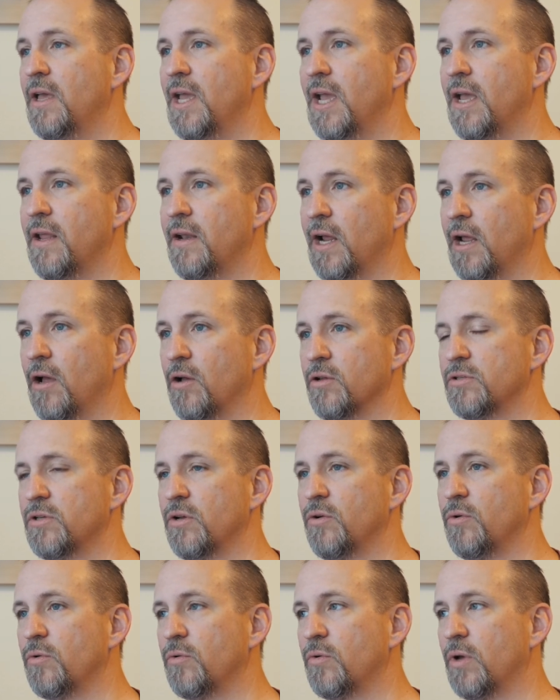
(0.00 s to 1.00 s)
and I
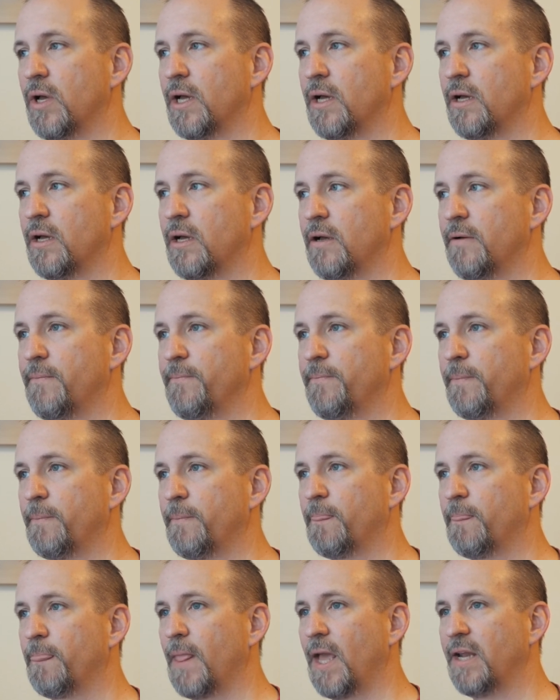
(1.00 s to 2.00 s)
also
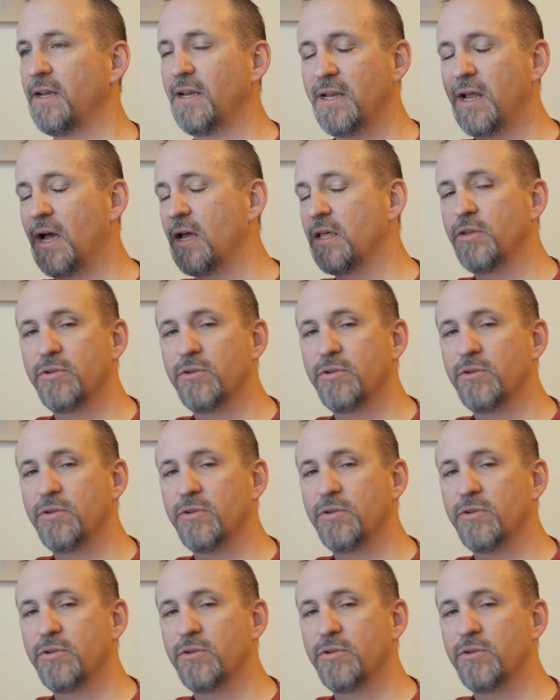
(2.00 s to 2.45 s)
I did not